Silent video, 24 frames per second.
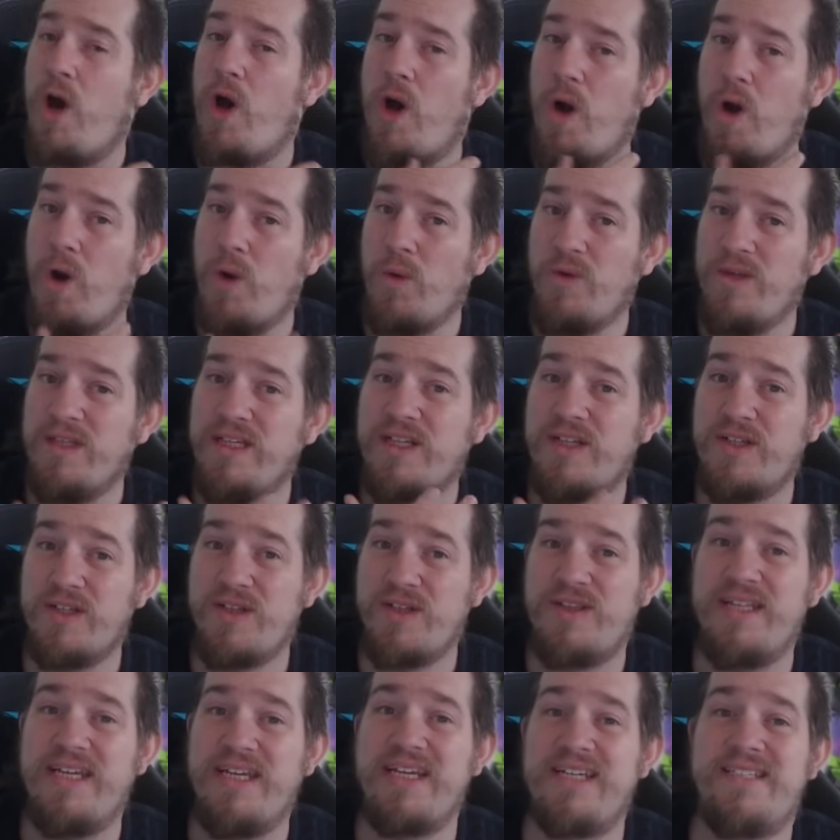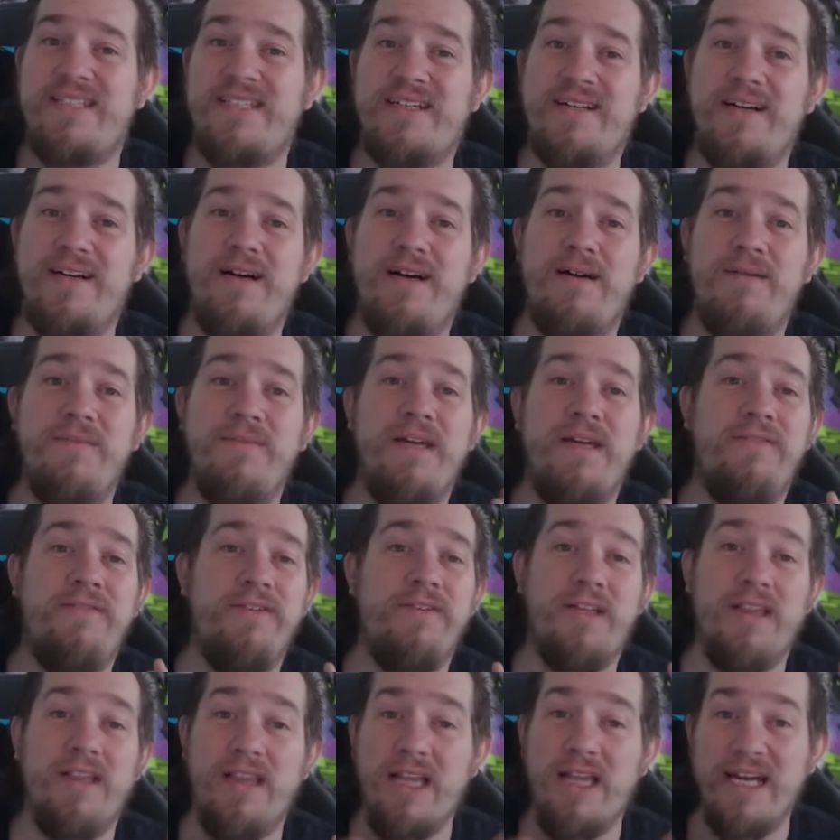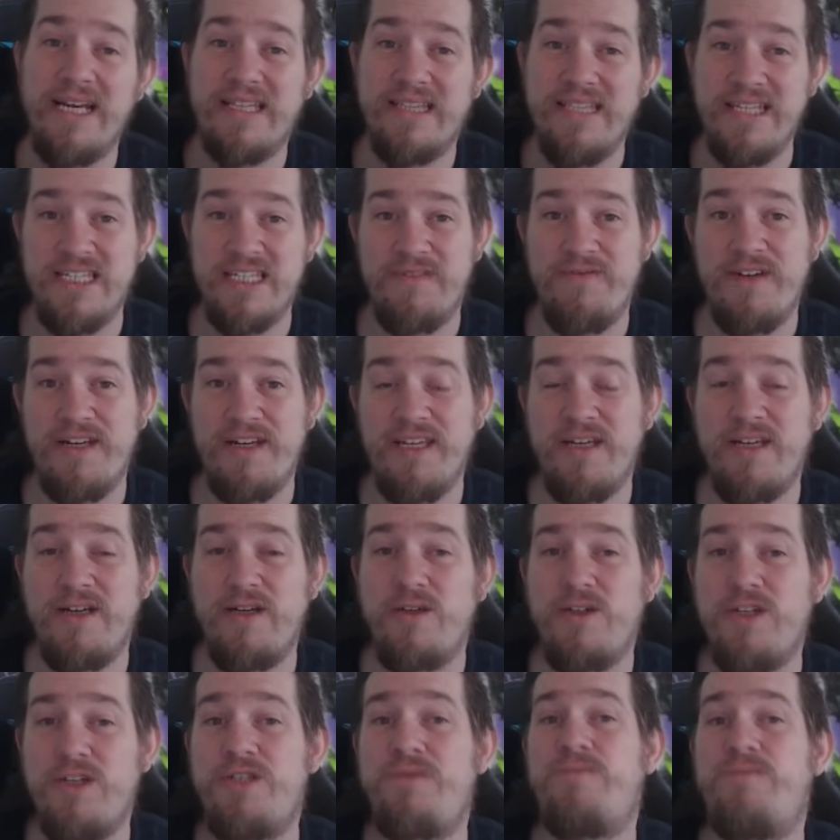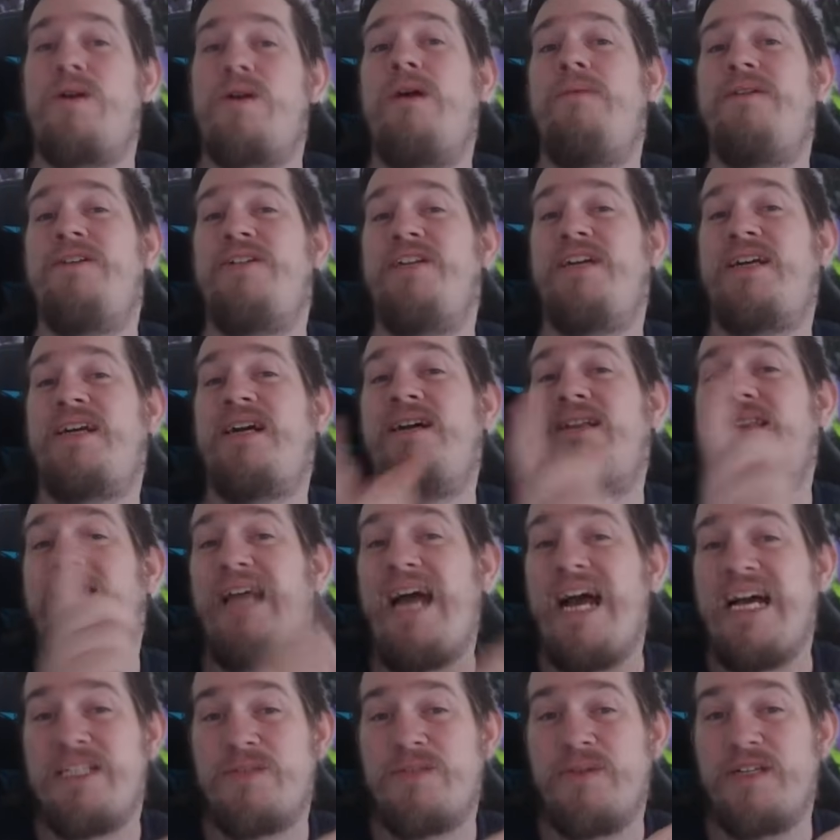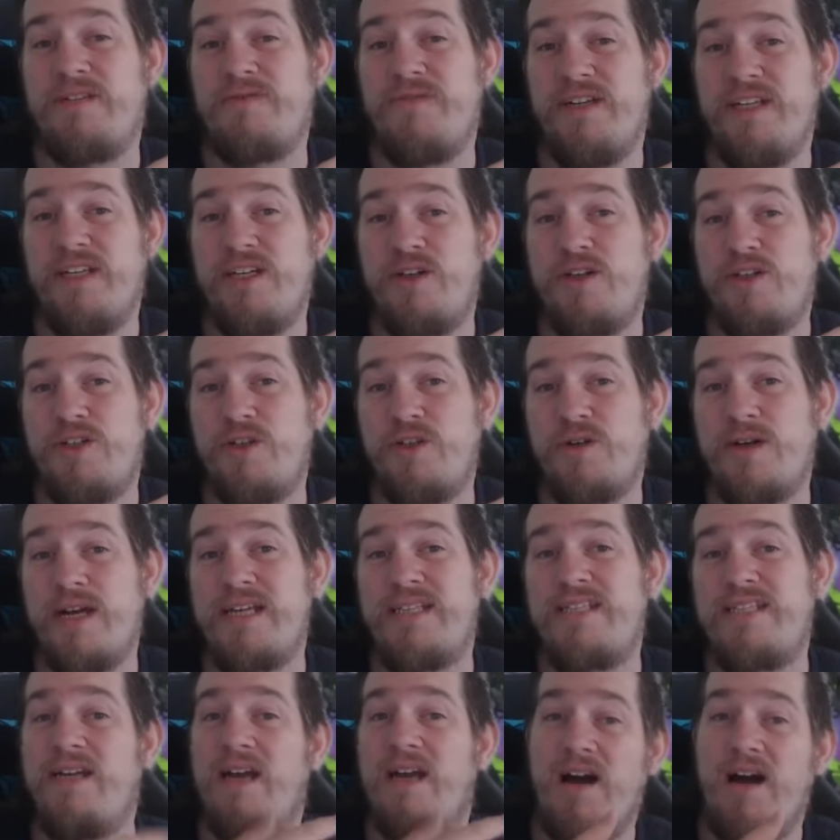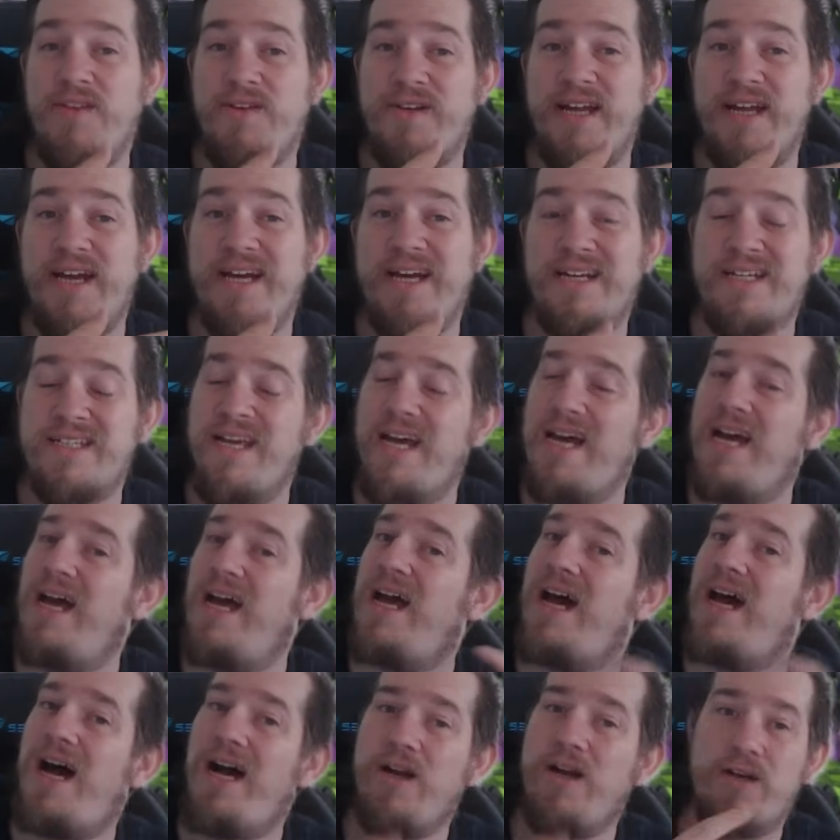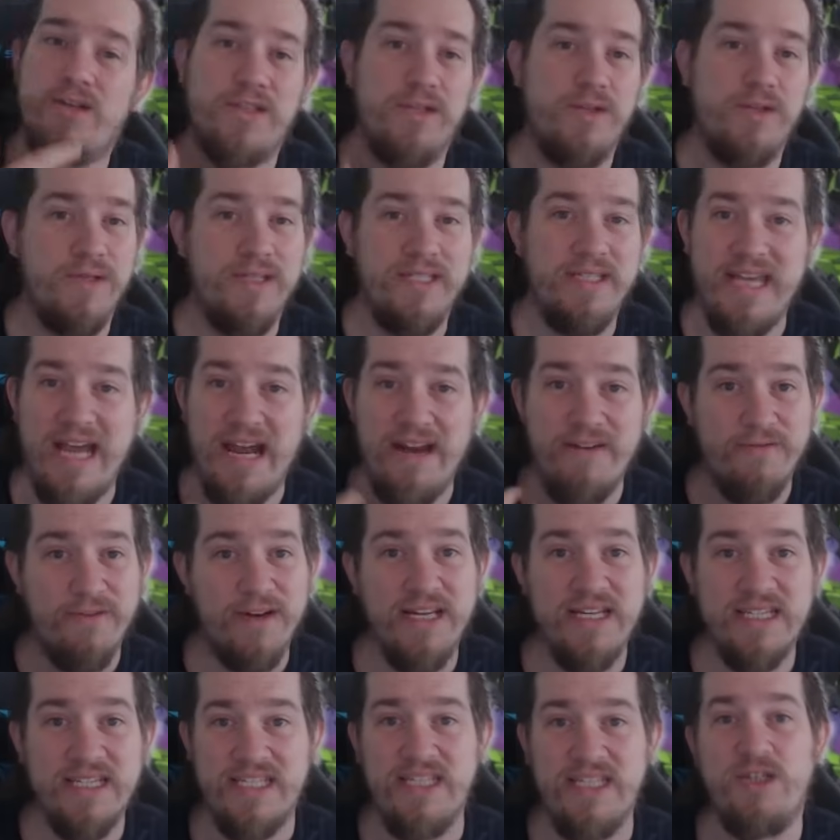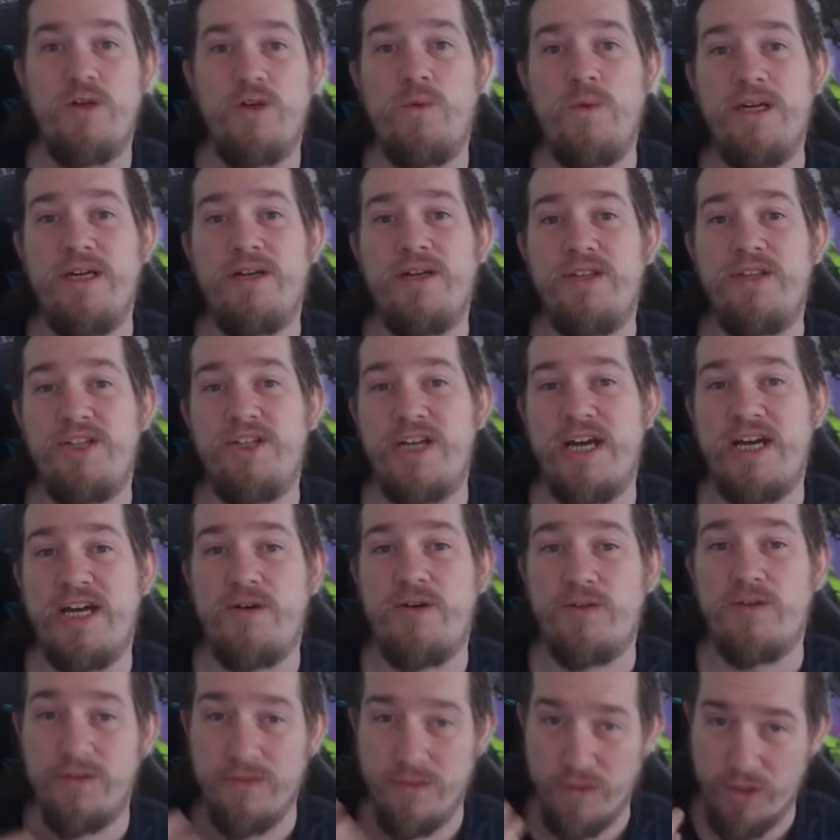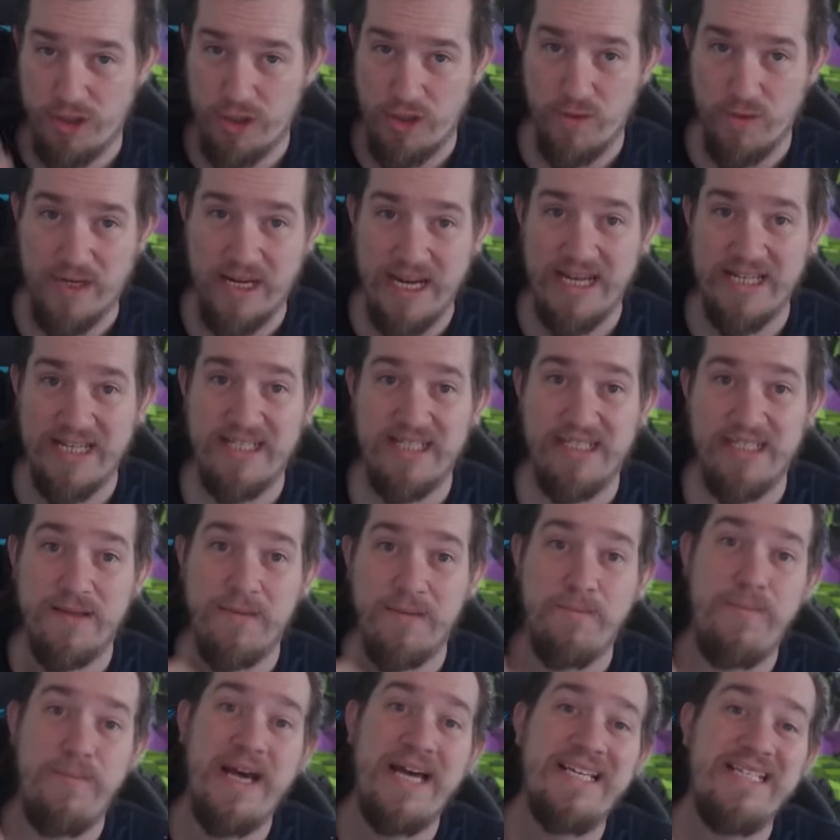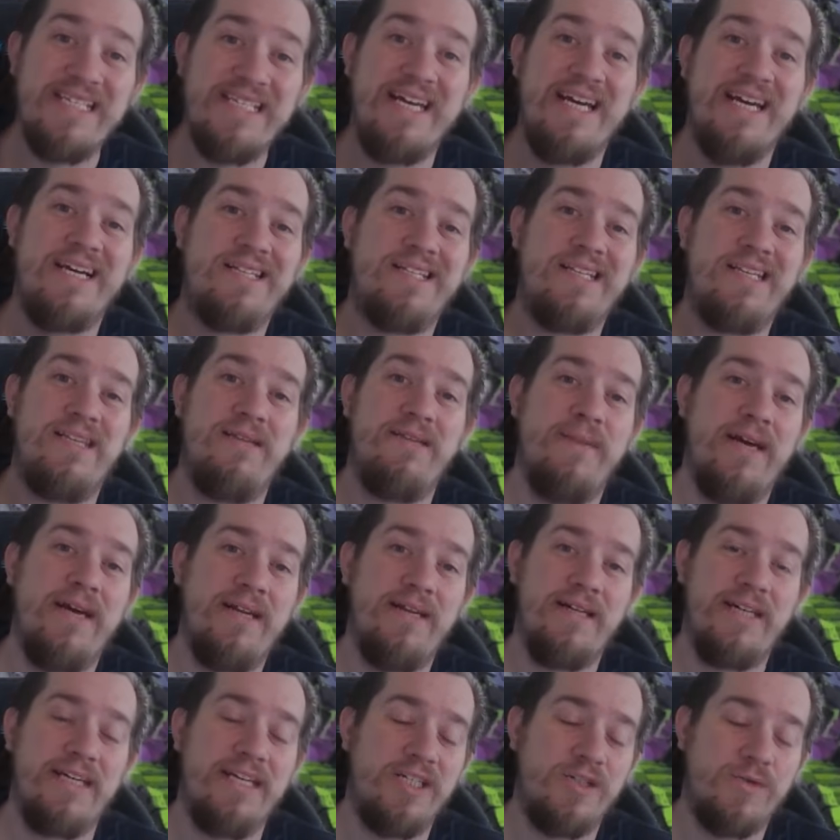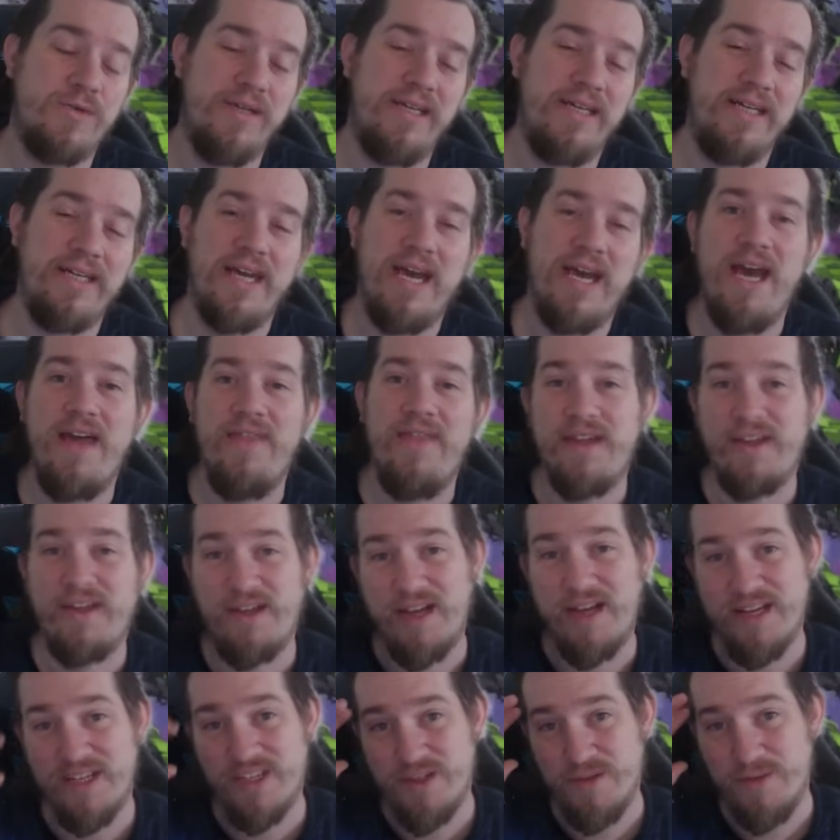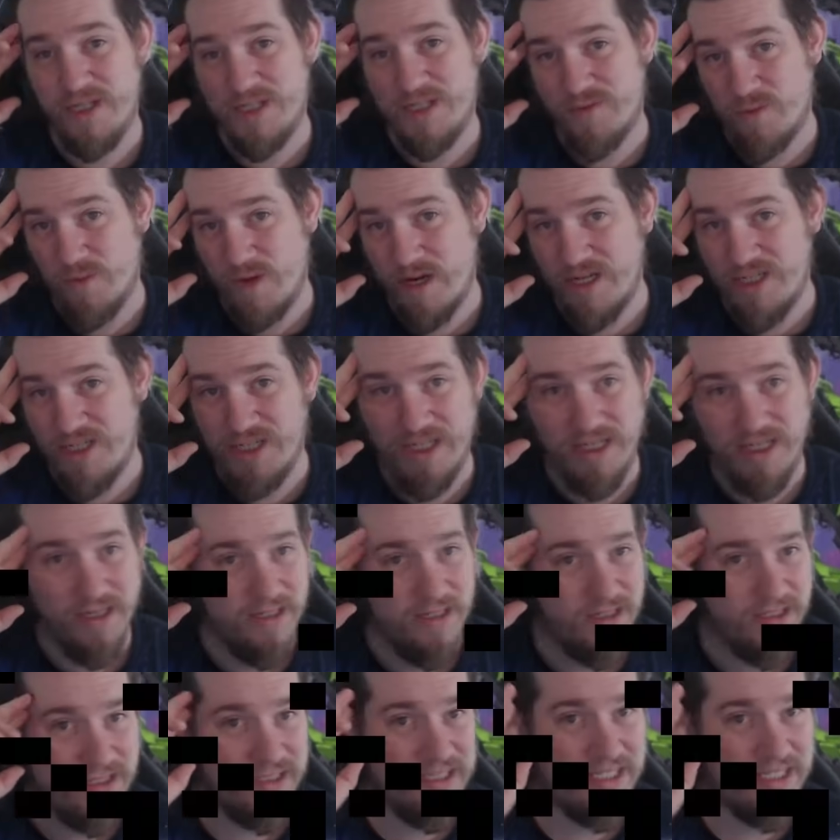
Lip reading: Only good things to come. If you like this video, you should probably check out last week's video showcasing other decks. I also do this every single week on the channel, showcasing the best decks in the meta each week. Thank you guys so much for watching. See